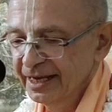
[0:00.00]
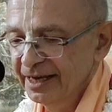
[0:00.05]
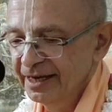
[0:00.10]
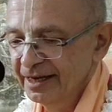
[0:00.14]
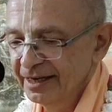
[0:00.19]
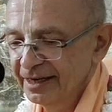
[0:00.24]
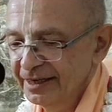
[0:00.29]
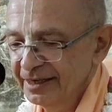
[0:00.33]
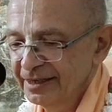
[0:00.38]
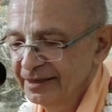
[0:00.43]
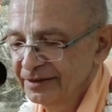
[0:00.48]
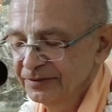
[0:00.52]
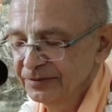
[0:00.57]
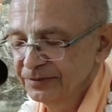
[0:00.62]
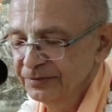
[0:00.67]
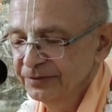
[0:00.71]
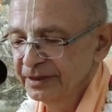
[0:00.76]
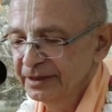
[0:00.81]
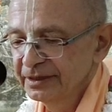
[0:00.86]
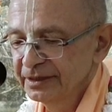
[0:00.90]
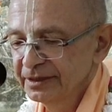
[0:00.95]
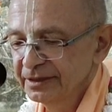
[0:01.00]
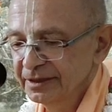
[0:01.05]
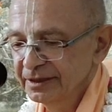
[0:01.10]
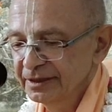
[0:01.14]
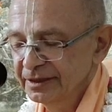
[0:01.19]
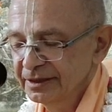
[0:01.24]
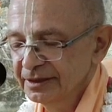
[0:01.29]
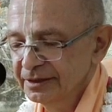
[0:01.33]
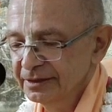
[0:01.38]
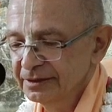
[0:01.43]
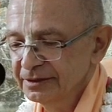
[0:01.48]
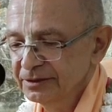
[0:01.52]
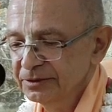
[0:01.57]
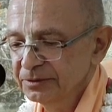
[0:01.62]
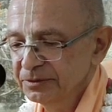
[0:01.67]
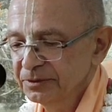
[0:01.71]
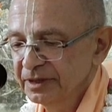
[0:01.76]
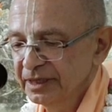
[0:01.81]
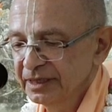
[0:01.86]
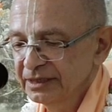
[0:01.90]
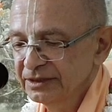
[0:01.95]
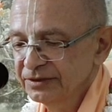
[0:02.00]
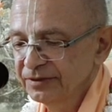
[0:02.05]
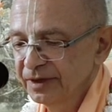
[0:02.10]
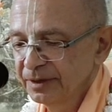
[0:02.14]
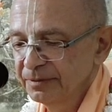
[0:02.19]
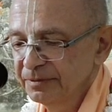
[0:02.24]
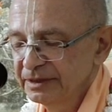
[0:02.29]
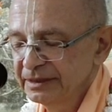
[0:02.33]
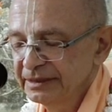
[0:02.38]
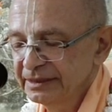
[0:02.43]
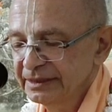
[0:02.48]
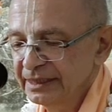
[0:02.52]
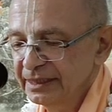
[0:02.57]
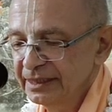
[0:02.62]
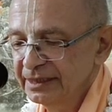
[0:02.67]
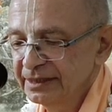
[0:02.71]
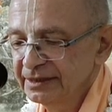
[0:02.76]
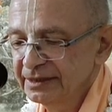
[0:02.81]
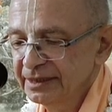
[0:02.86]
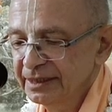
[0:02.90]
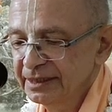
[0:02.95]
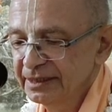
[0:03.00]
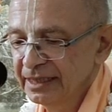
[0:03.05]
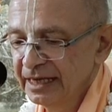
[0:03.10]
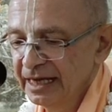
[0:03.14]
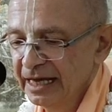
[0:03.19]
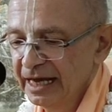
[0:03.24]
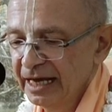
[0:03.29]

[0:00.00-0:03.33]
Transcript: Uh, when uh, Sutta Goswami says that